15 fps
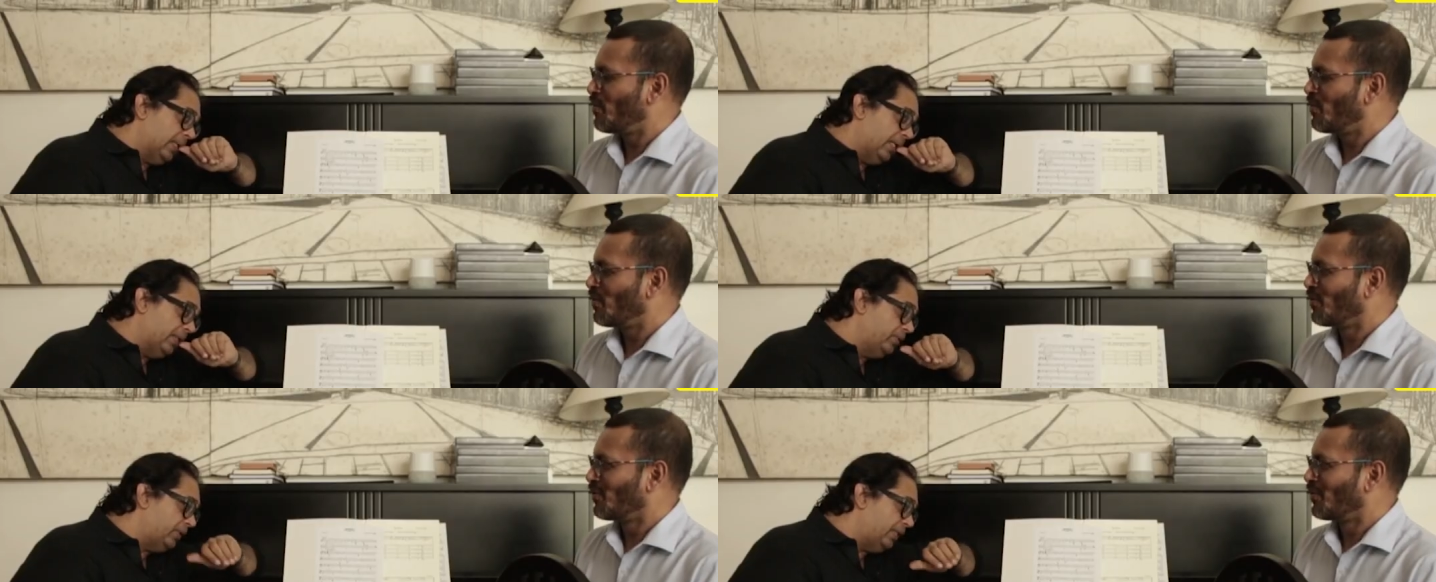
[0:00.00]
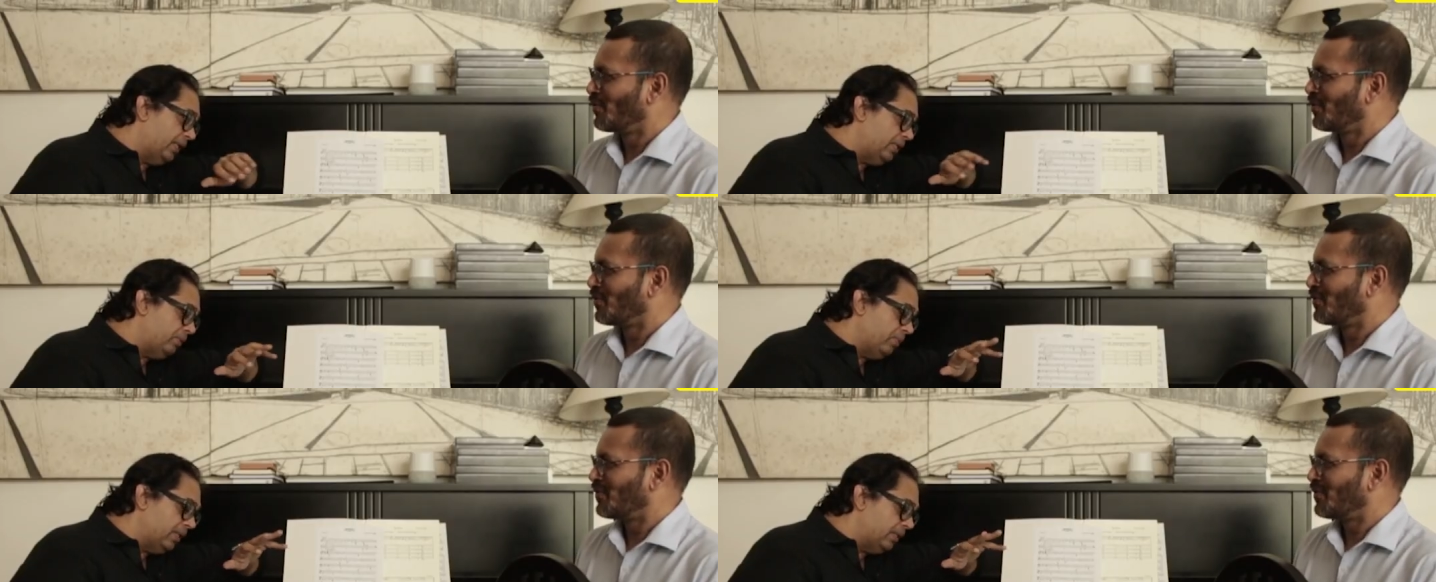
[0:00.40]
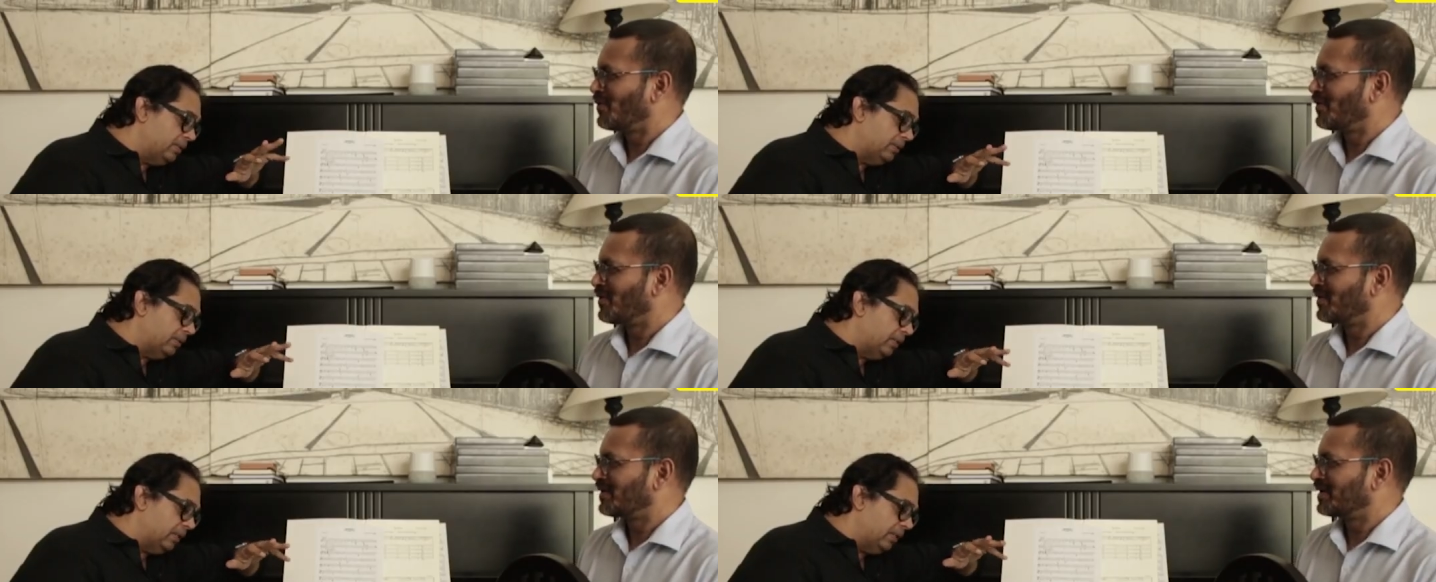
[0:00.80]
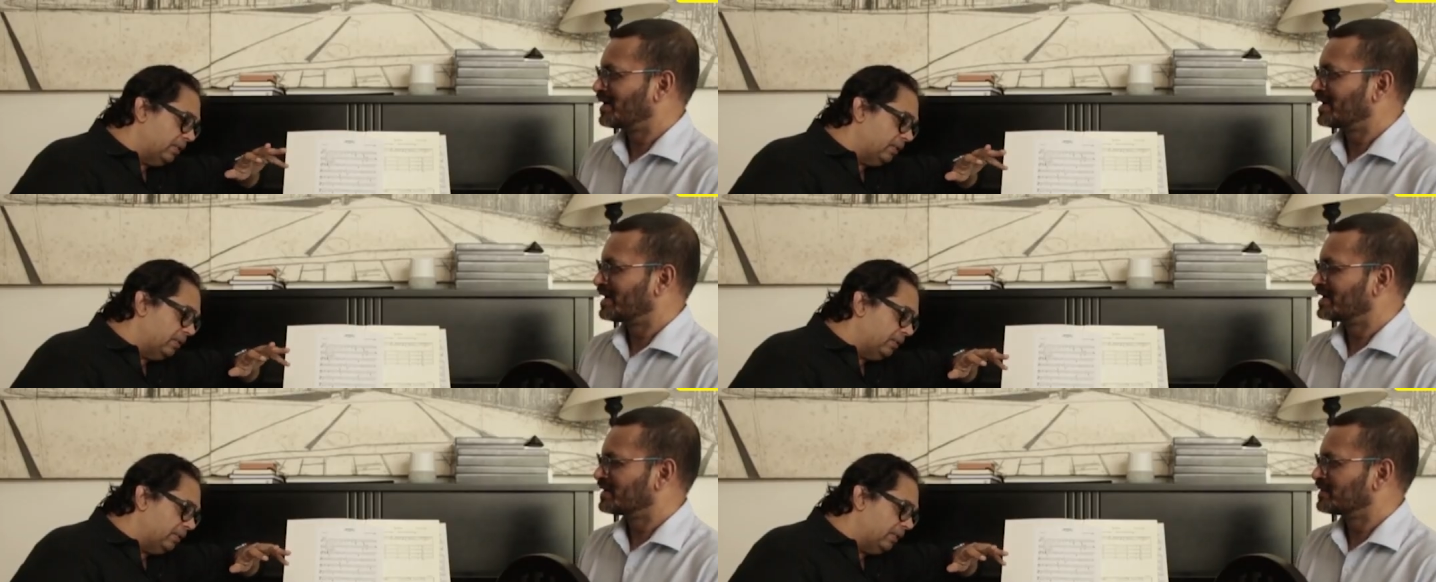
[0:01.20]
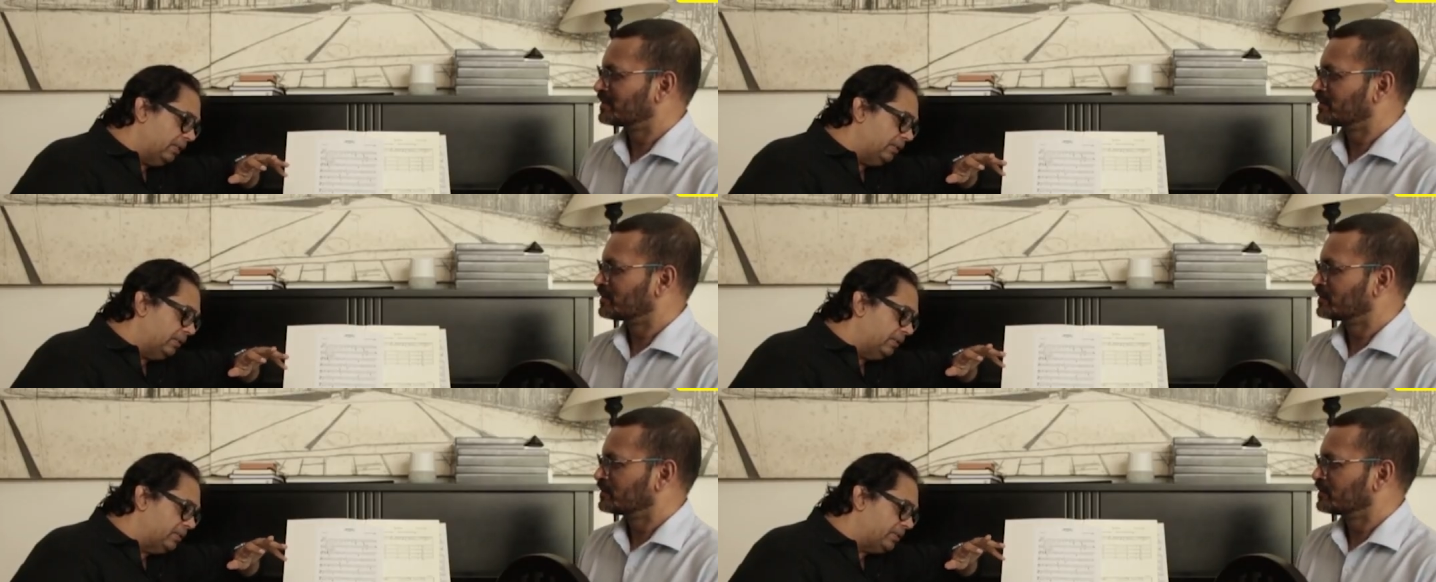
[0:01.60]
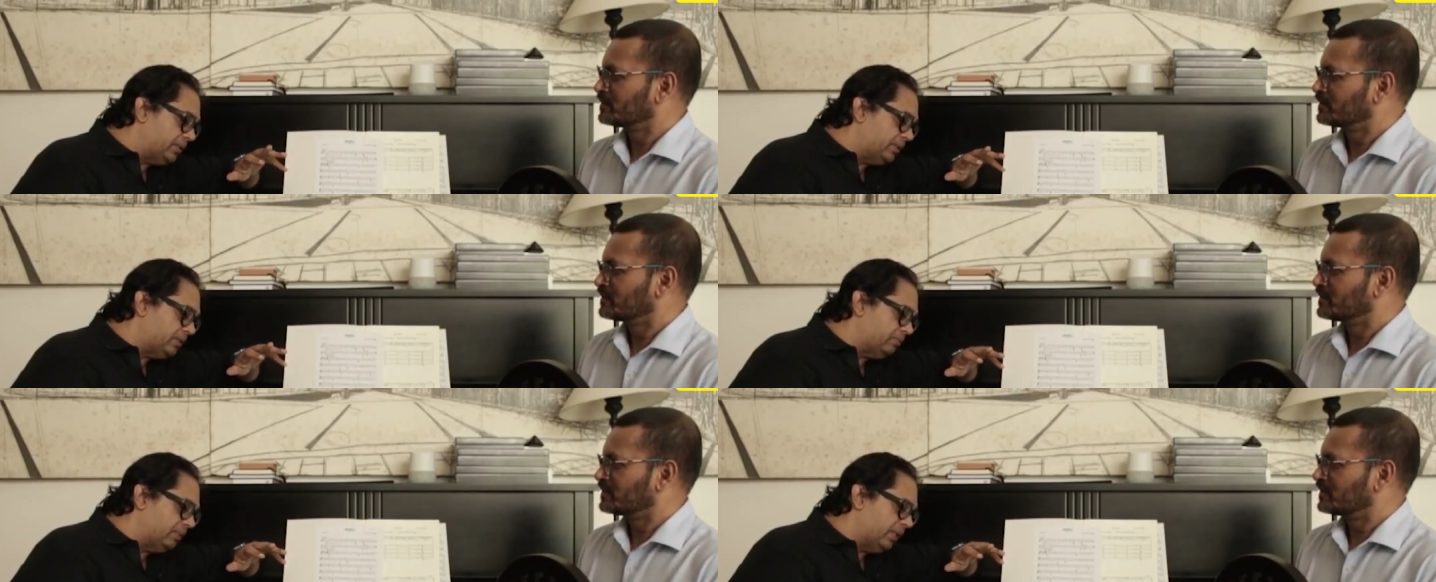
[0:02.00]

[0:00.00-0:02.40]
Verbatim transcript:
Speaker 1: I don't think anyone in this,